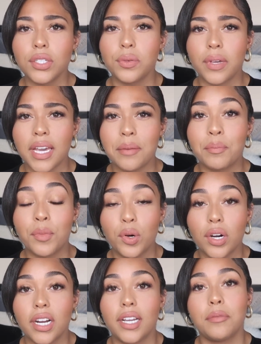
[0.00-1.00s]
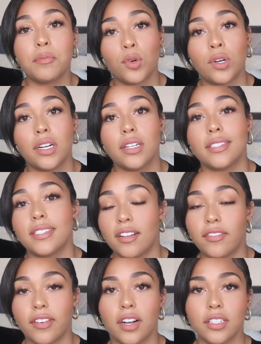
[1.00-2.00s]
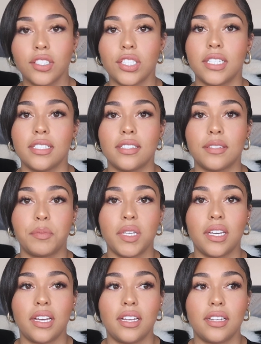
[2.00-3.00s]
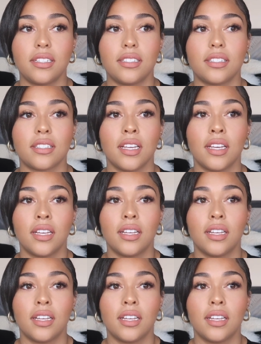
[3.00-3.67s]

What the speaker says: you get more and more self-conscious, because